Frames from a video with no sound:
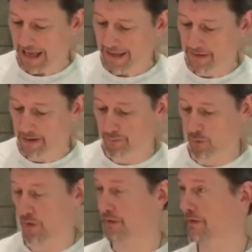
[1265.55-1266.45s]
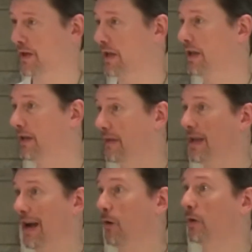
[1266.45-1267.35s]
And then, of course, the
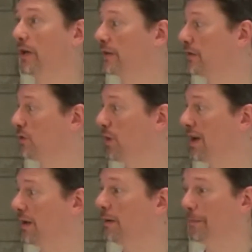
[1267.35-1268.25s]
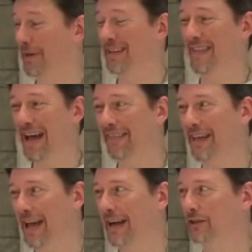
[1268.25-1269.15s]
aureus as well. But in
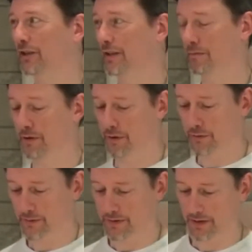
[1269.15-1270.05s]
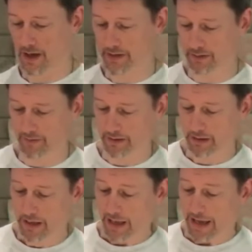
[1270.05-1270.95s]
that, they actually reduced the size of it.
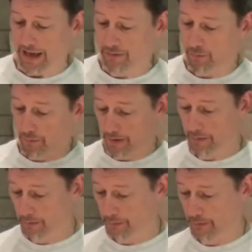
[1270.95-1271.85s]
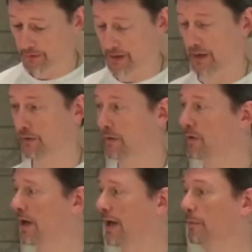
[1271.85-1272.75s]
And throughout the 3rd century,
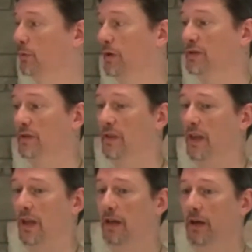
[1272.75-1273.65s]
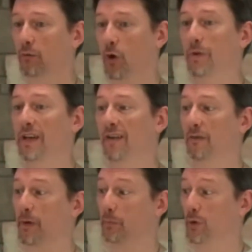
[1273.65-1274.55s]
what happened was that the Roman
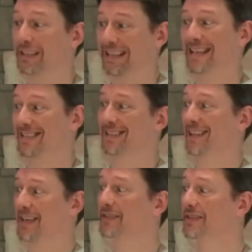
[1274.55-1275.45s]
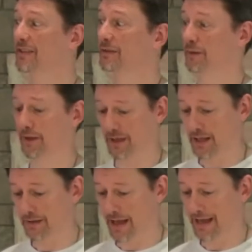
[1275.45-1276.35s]
government put less and less silver
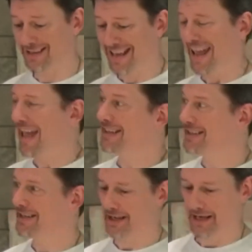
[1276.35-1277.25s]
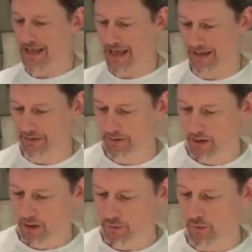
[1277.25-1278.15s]
in that
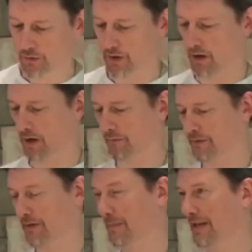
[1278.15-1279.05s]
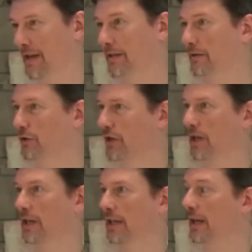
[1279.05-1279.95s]
antoninianus. So you start off with something nice and
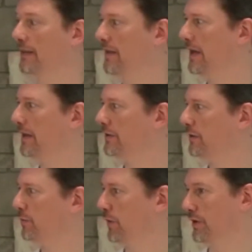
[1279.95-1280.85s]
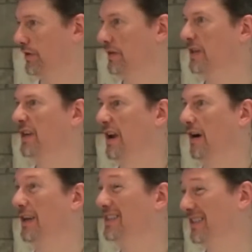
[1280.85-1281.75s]
shiny like this, which is the
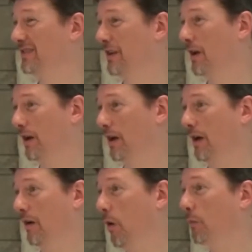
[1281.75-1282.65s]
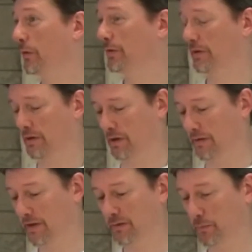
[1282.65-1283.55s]
denarius. It's almost,
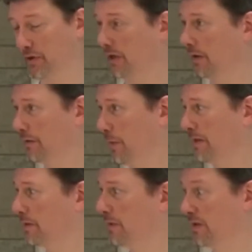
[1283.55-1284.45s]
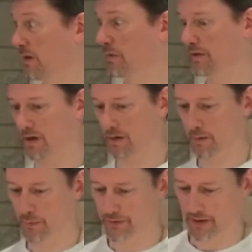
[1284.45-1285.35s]
this particular specimen is almost
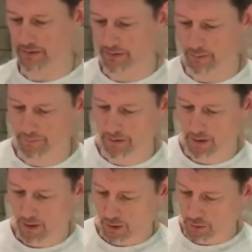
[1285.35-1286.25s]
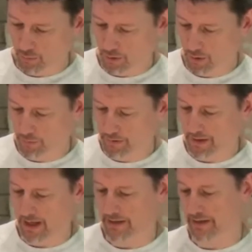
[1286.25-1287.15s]
100% silver. You go to
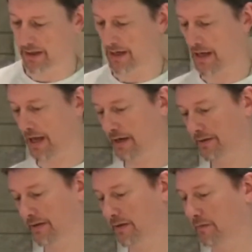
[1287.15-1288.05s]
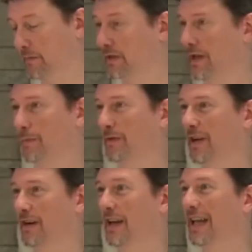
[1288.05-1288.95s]
the antoninianus. This is from the time of
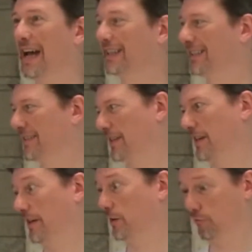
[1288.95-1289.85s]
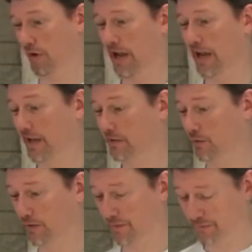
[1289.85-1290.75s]
Caracalla. It's kind of gray. It's
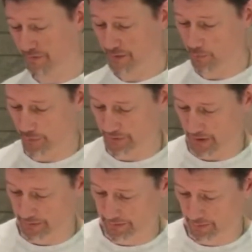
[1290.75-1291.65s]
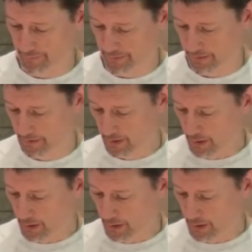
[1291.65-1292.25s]
only 50% silver.